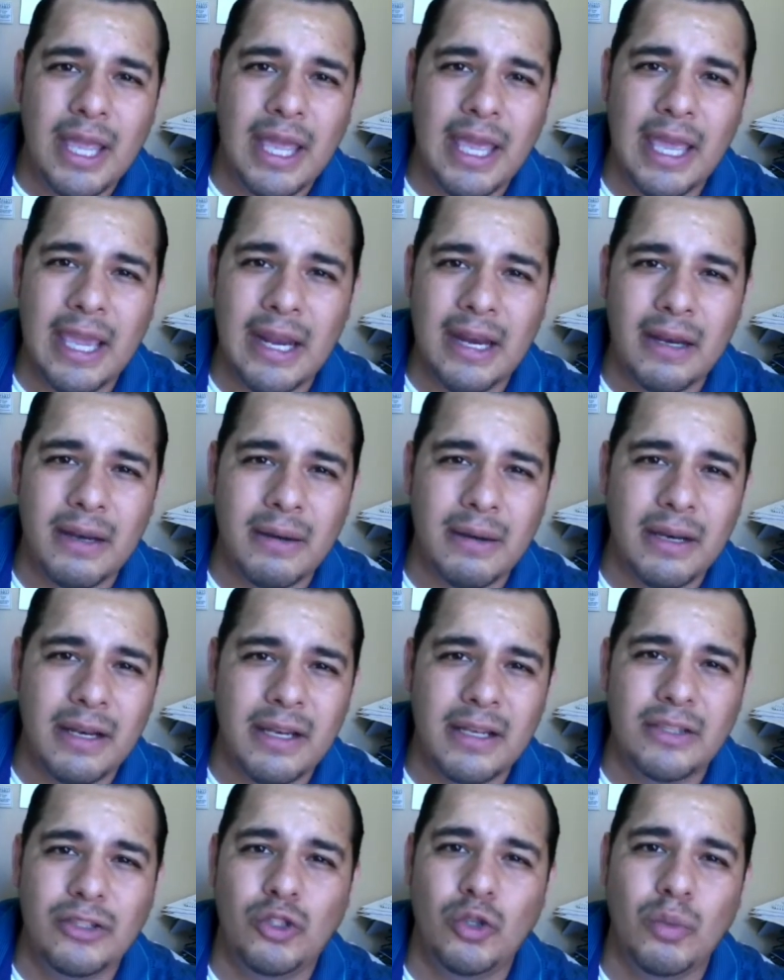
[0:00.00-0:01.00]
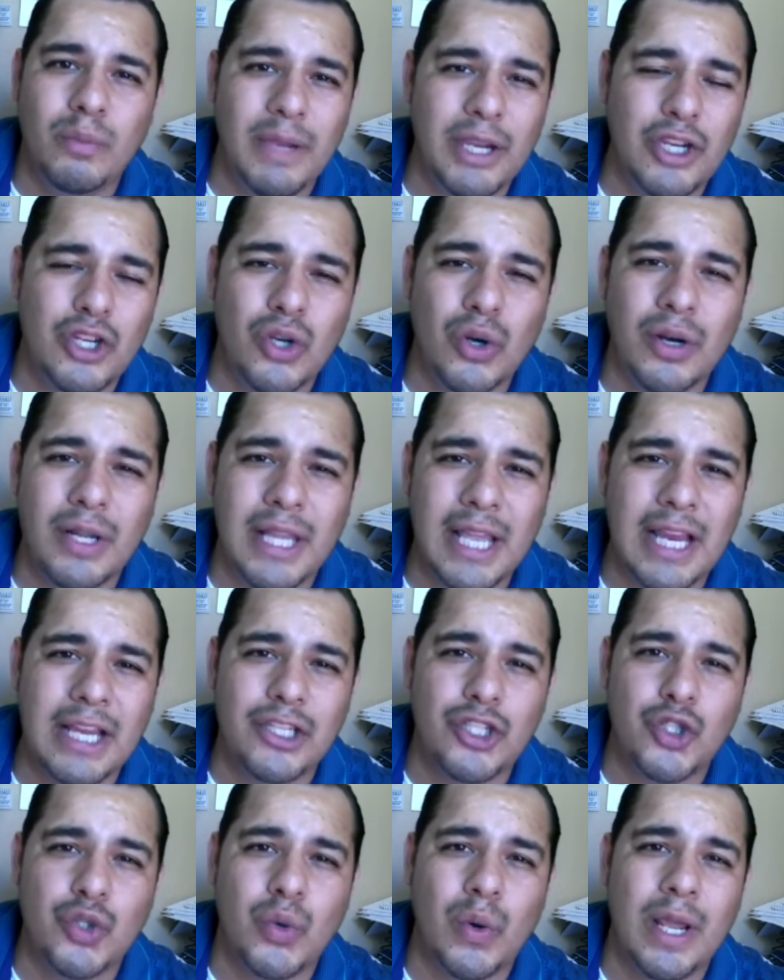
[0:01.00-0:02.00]
and to make sure that
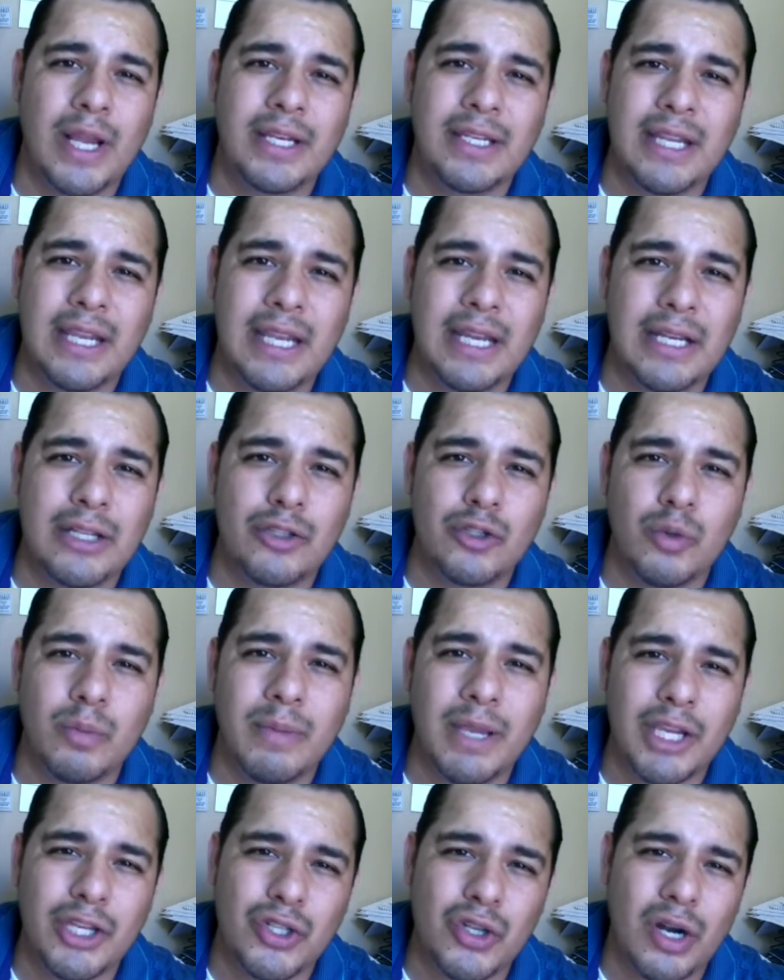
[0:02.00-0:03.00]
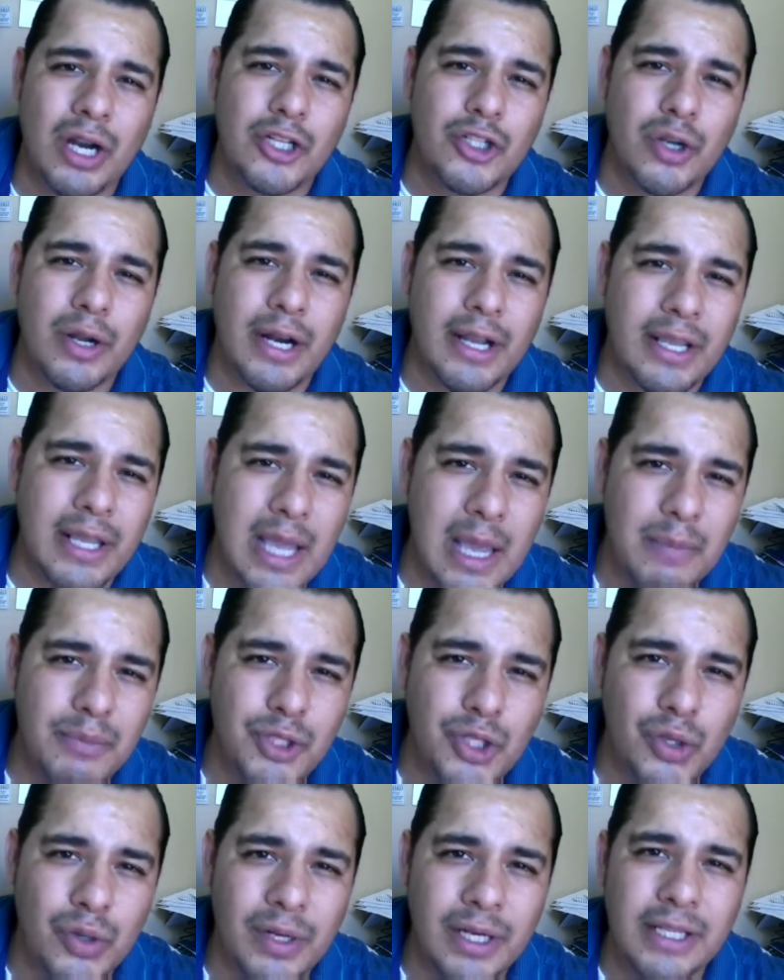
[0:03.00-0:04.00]
it's trending, to make sure I try to
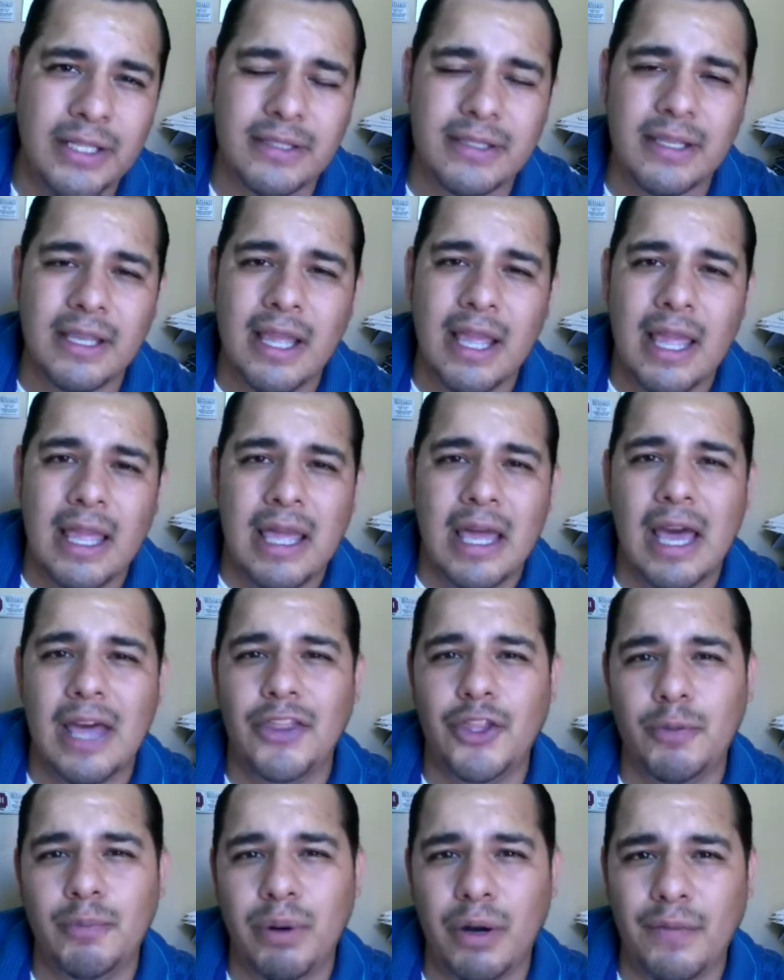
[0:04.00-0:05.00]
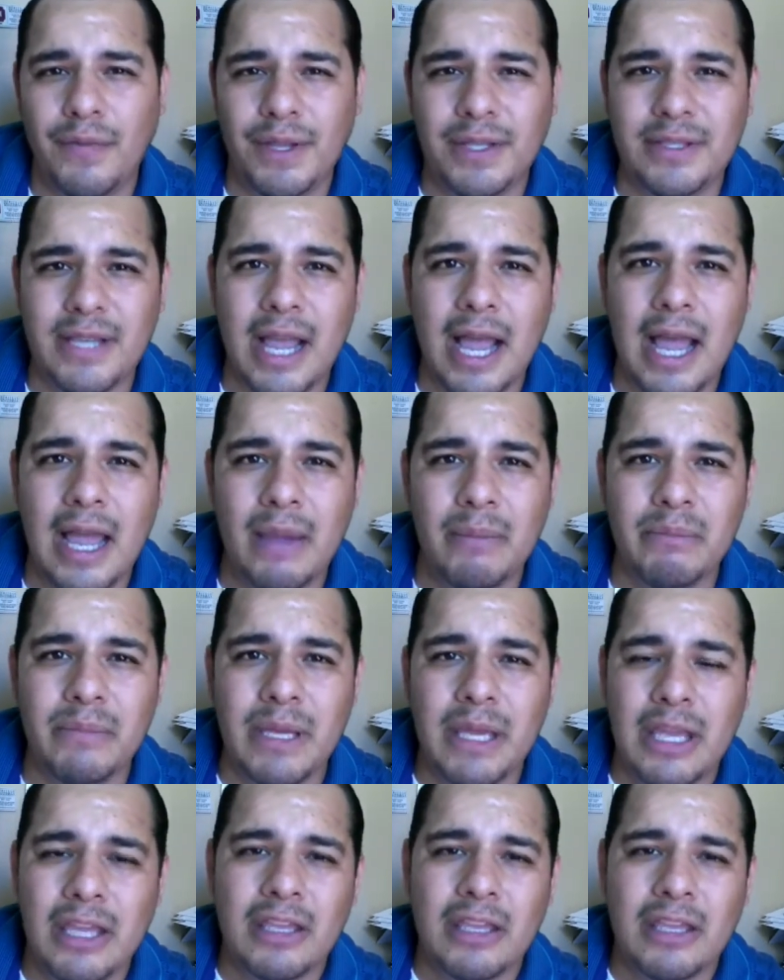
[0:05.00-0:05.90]
capture it at the perfect time.